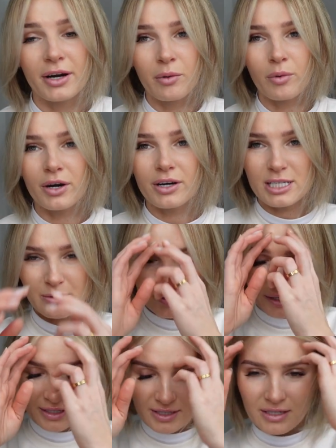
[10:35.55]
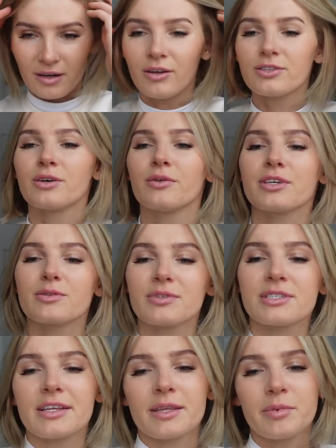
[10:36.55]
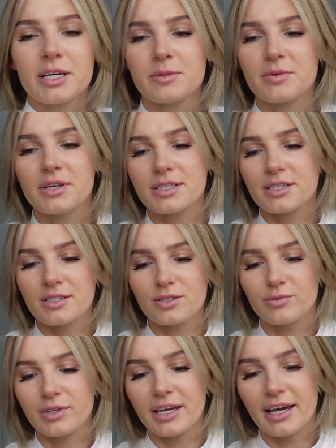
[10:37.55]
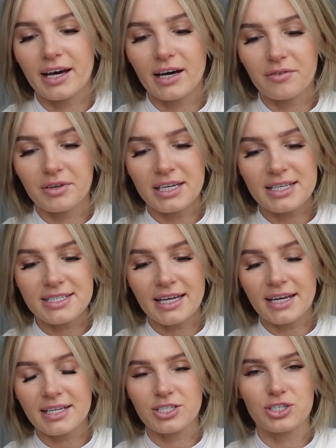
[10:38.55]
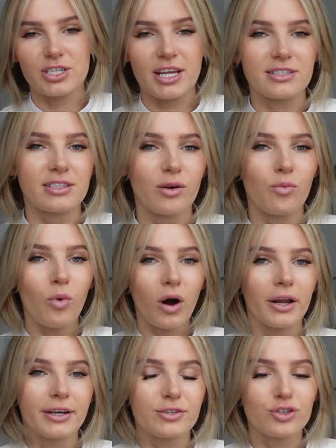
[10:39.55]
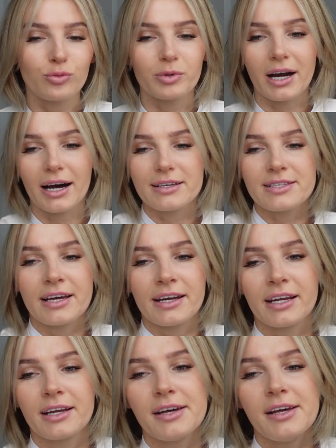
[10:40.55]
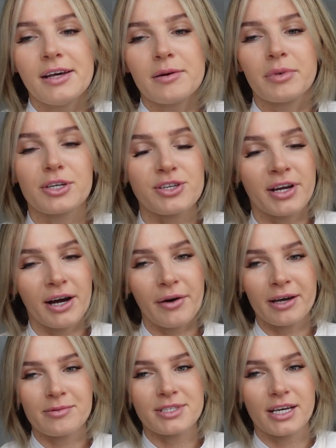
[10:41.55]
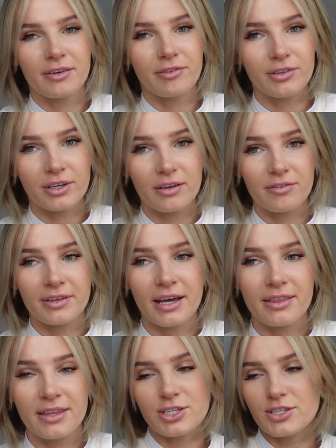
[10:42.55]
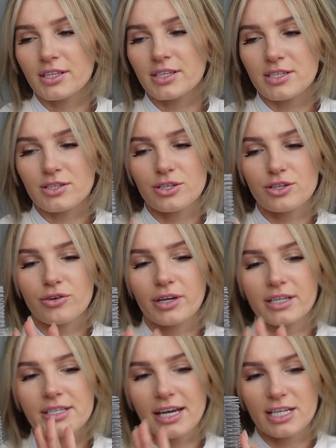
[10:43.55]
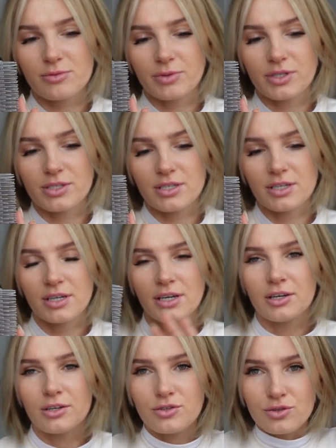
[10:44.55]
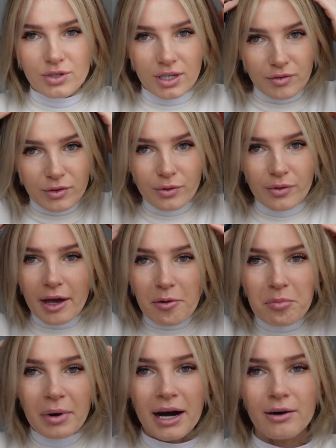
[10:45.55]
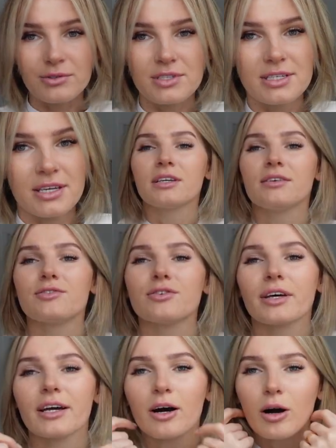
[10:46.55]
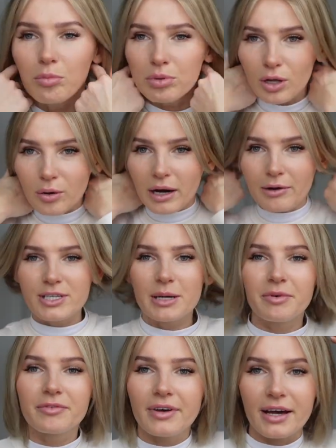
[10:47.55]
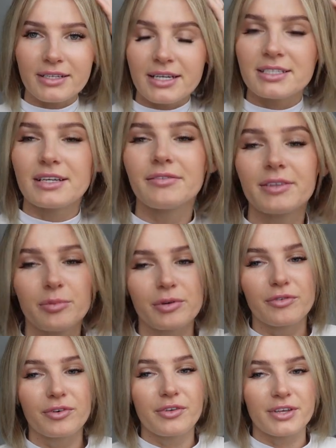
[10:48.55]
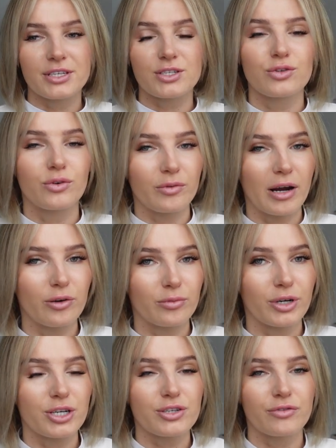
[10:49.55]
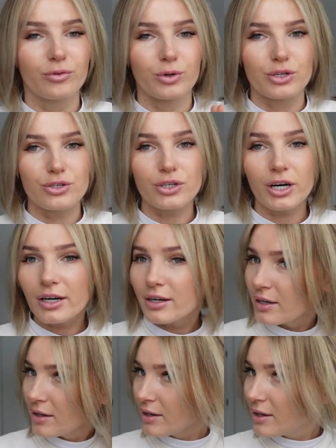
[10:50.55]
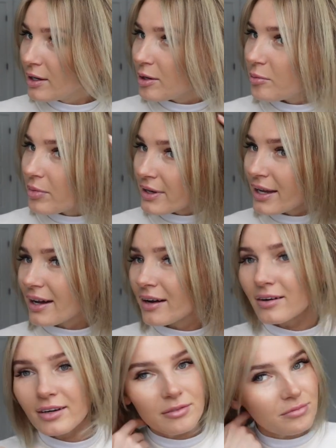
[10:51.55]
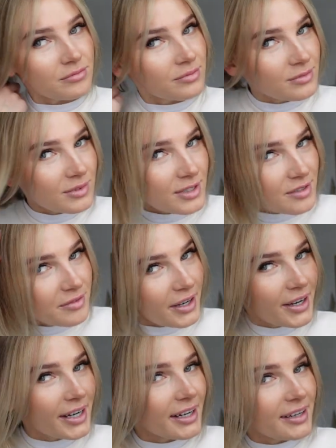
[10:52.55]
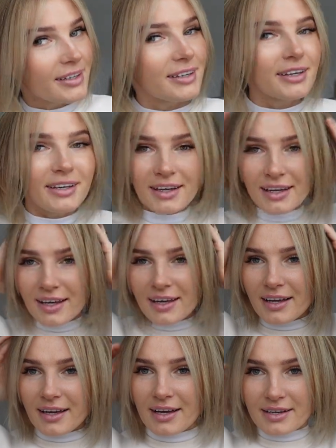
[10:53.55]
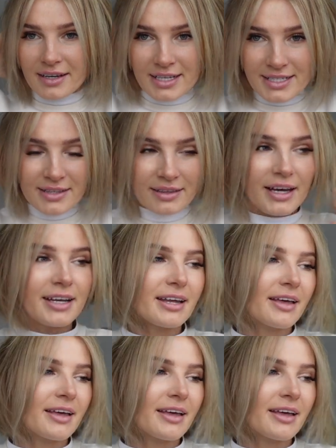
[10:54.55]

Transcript: It works, but also this one's not the best because it doesn't really have heat settings. It just has like one super hot setting. But check out Amazon if you're looking for that. I just think this is such a great attachment to give you that bounce. It gives you like a blowout type effect. I definitely prefer this to a round brush for sure. But yeah, I don't know, it's very nice and light.